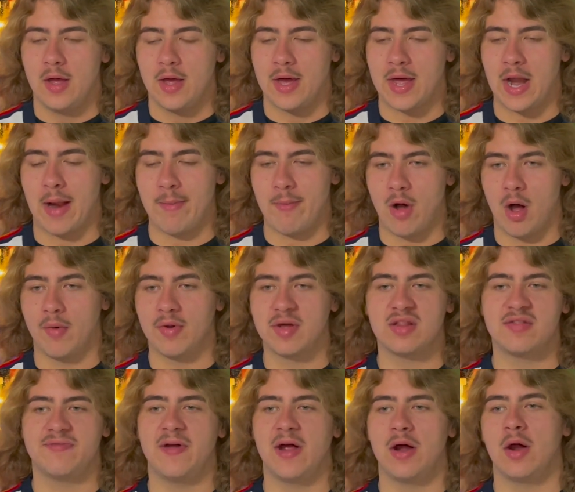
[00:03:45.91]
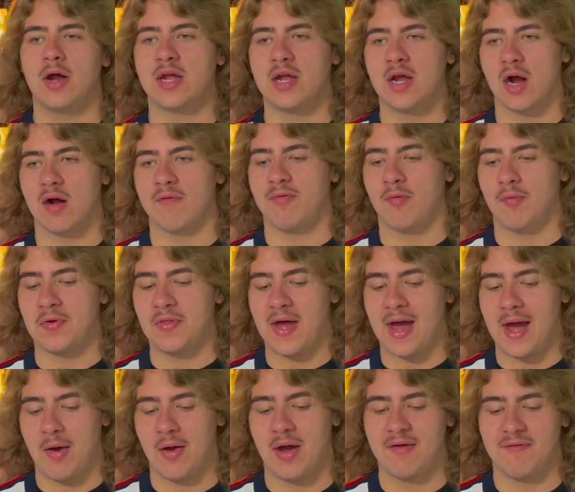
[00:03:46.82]
And I'm always very careful with
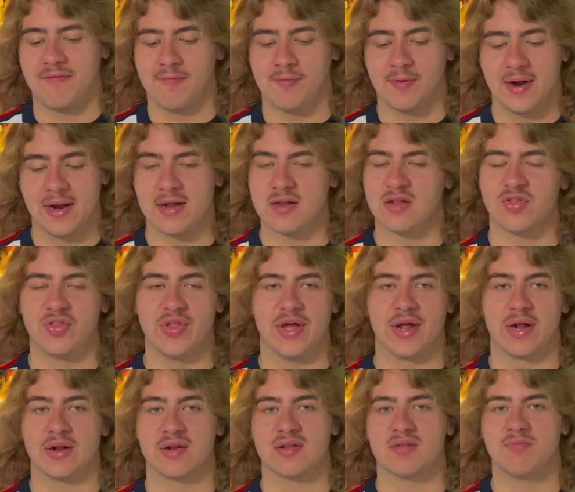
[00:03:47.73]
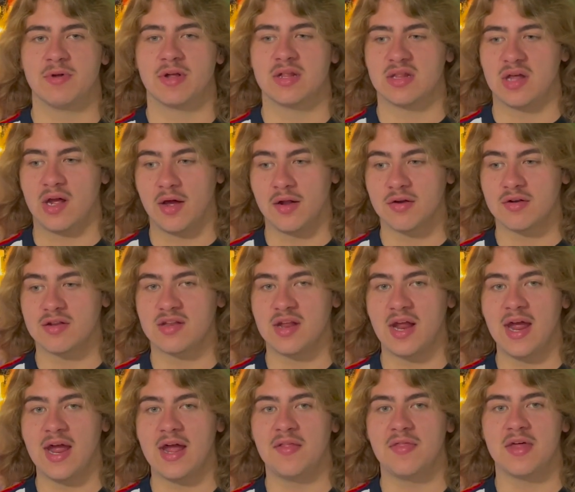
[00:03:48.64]
how I phrase things because I
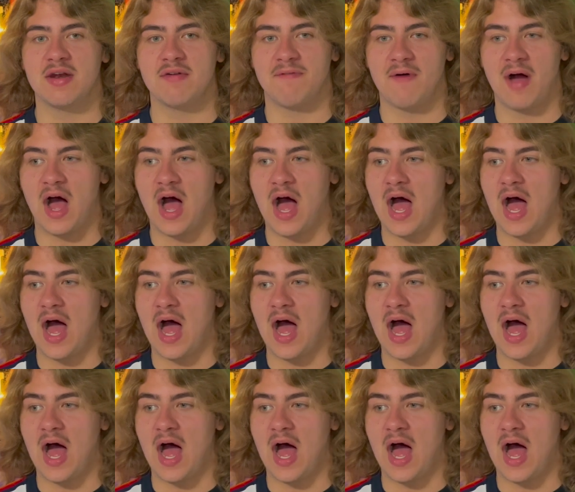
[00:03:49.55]
understand that if